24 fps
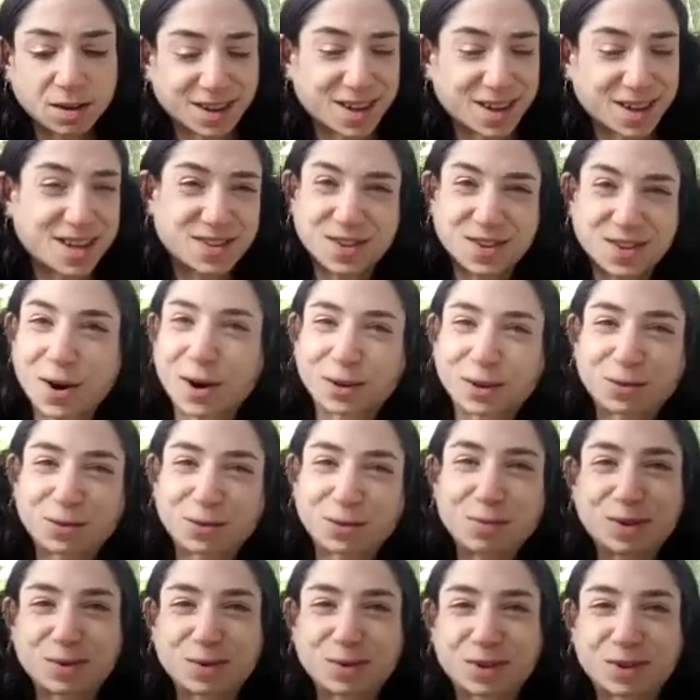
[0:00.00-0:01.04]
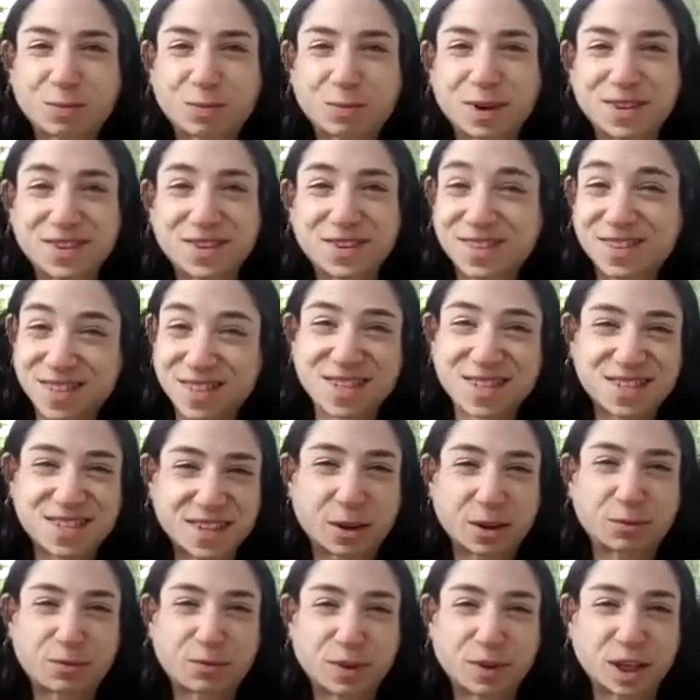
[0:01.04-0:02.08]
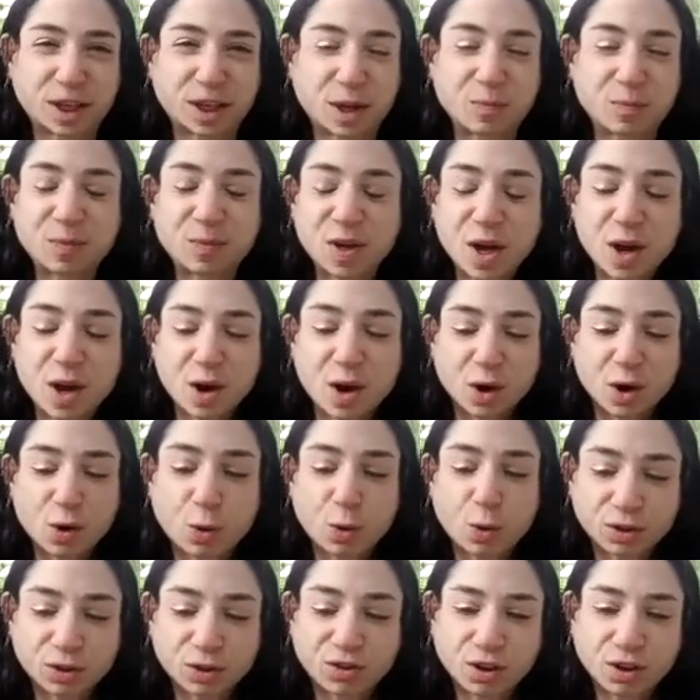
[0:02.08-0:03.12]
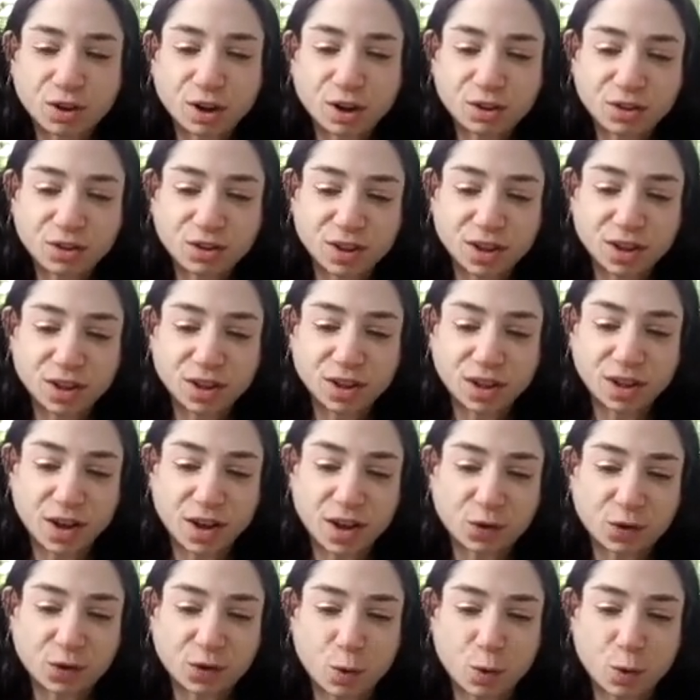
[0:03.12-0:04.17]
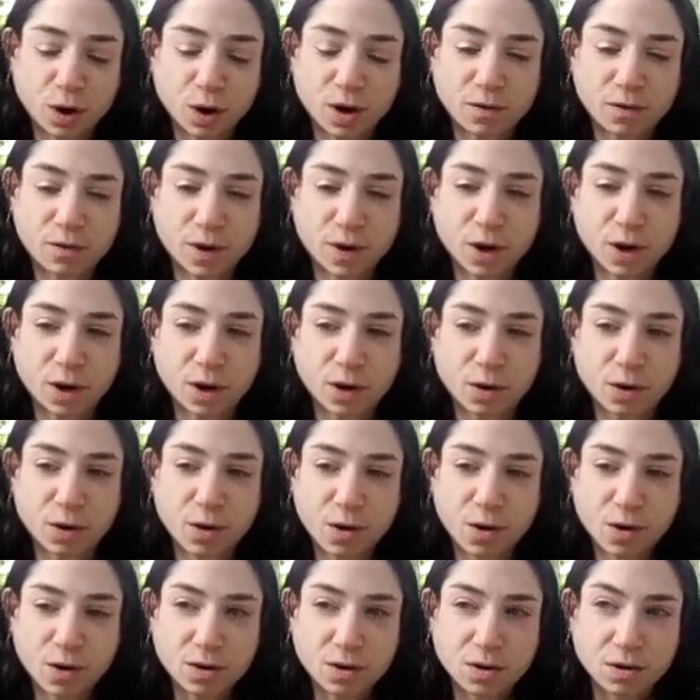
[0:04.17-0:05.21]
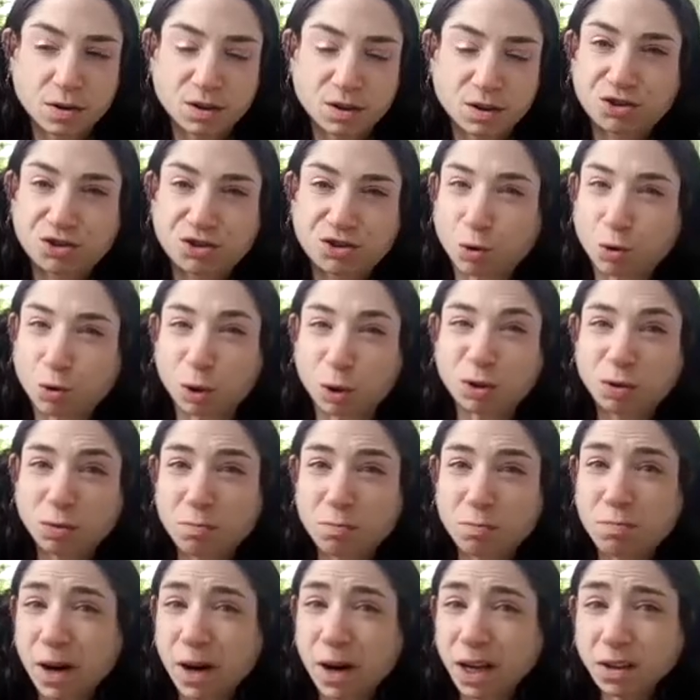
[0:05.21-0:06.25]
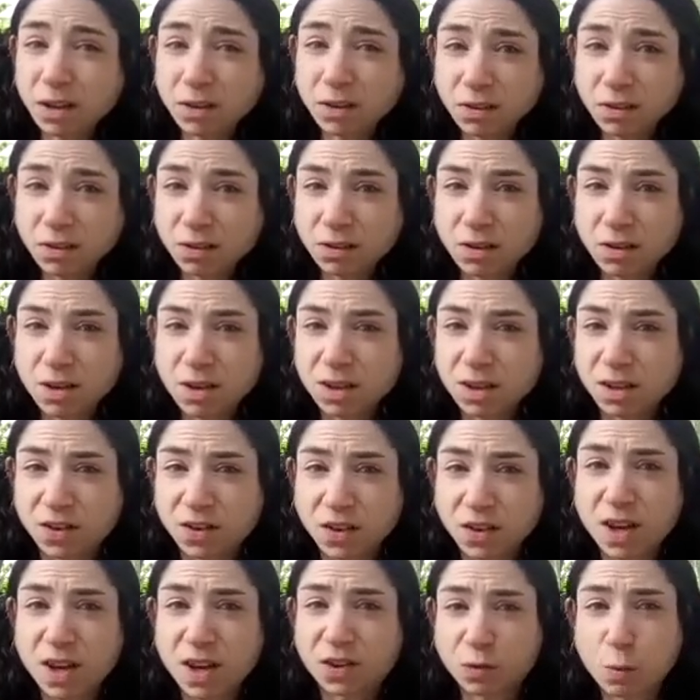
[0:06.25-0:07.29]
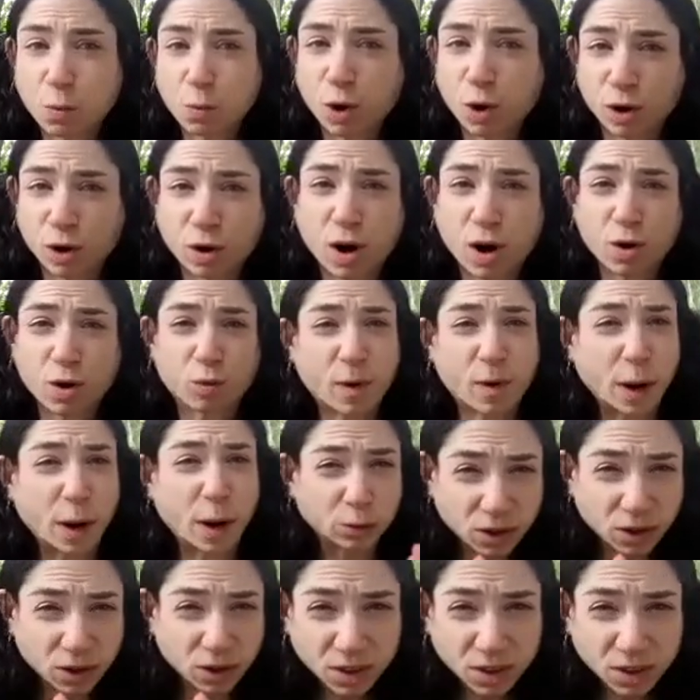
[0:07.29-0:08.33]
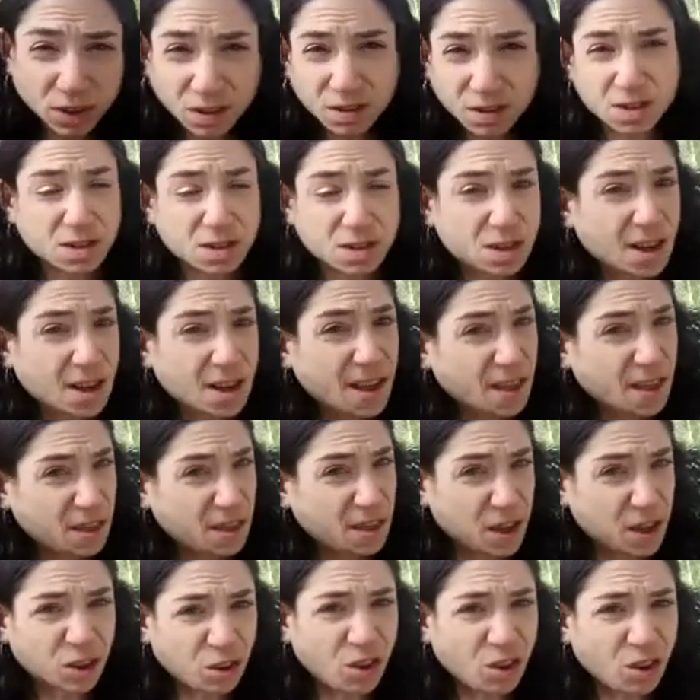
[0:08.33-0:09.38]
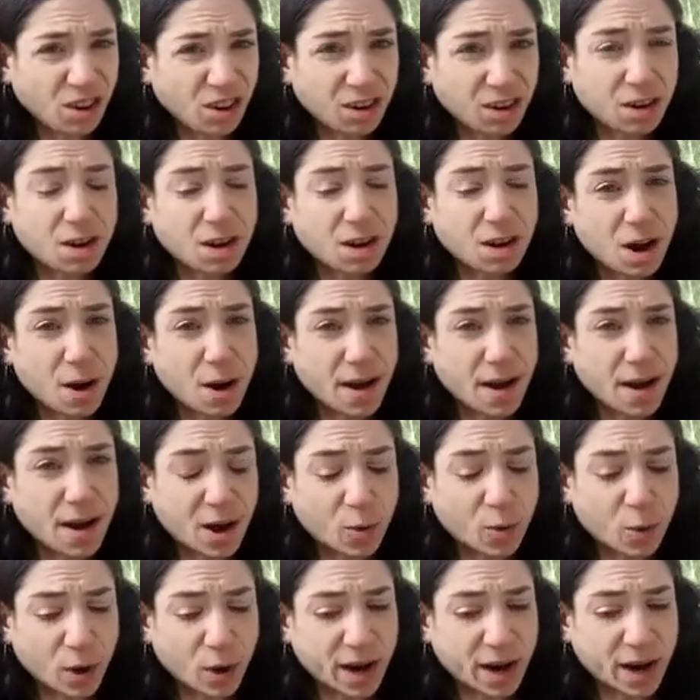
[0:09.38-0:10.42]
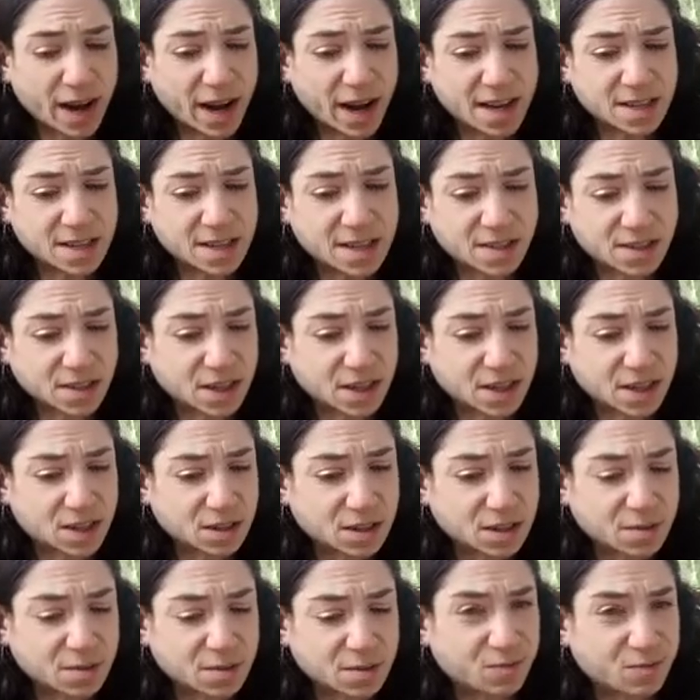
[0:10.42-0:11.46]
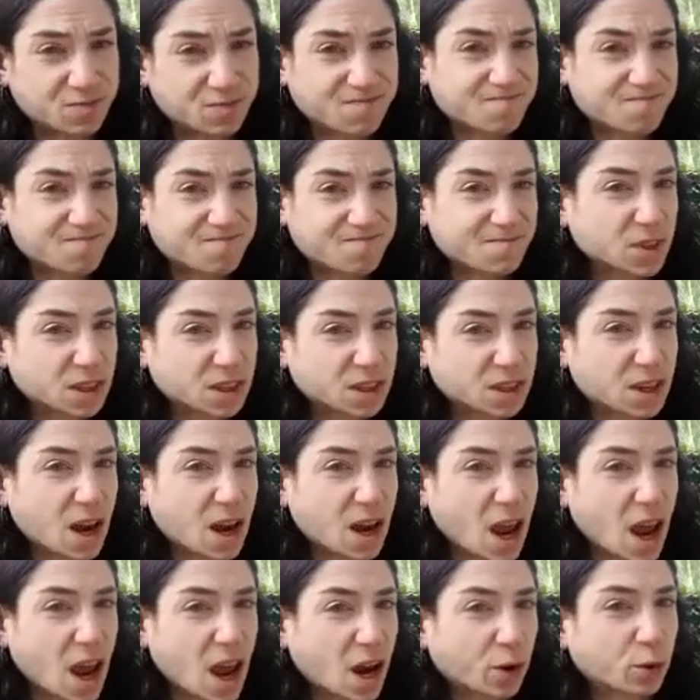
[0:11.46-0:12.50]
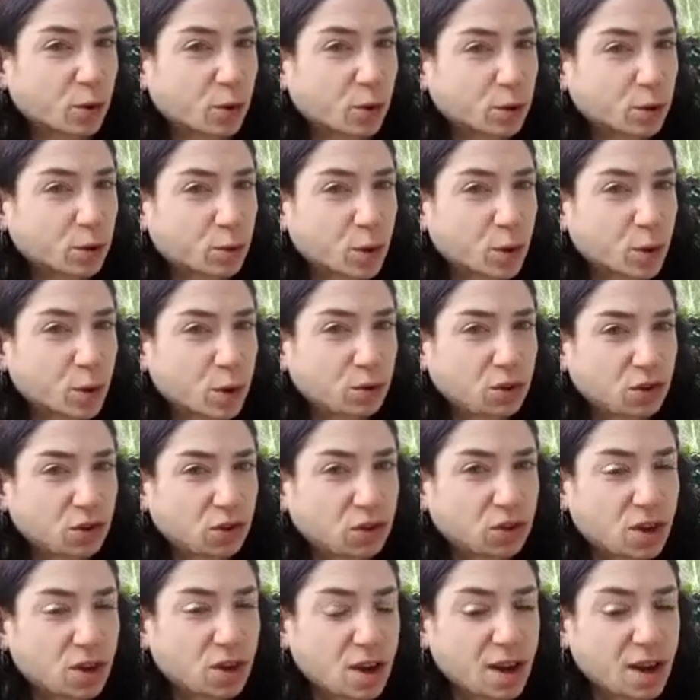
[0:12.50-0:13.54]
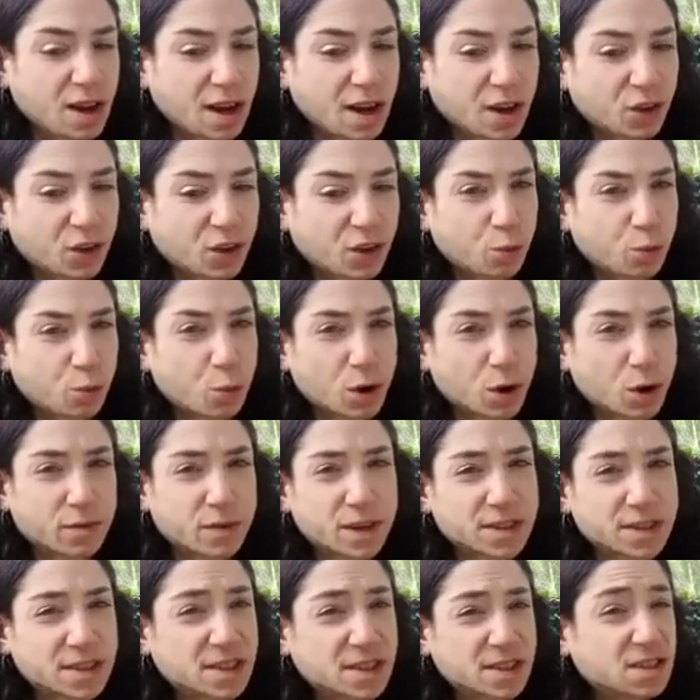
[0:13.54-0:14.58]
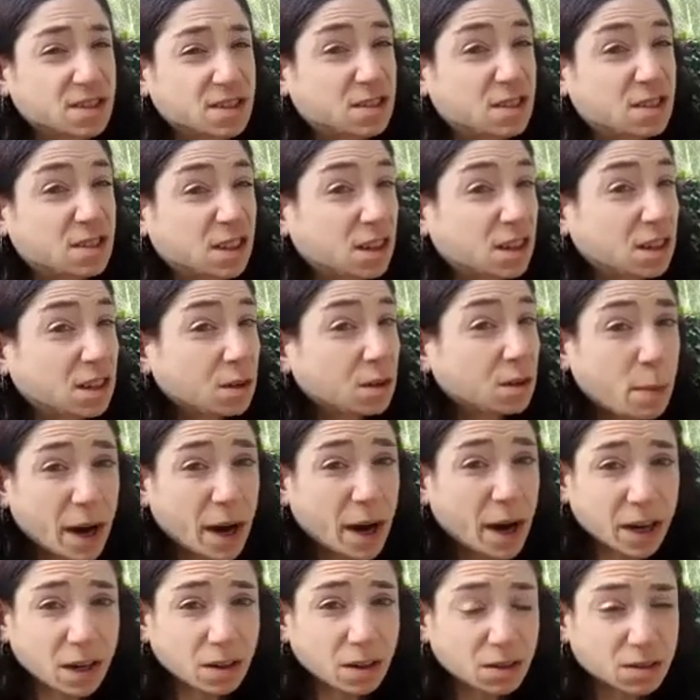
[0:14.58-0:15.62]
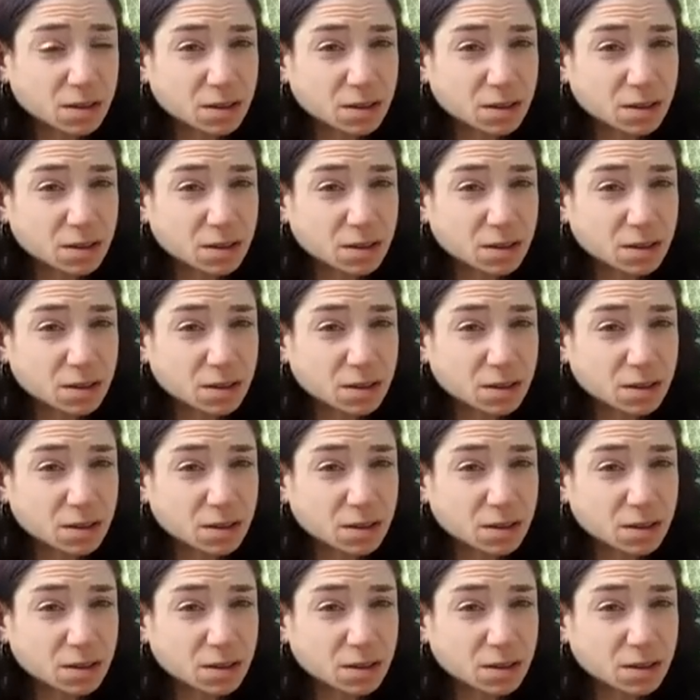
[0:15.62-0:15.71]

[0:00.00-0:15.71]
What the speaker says: It's hard for me to explain this. It's going to sound funny. Cornstarch, it has more of a short bite. It's more a rounded thickener, whereas like arrowroot has more of a sticky bite.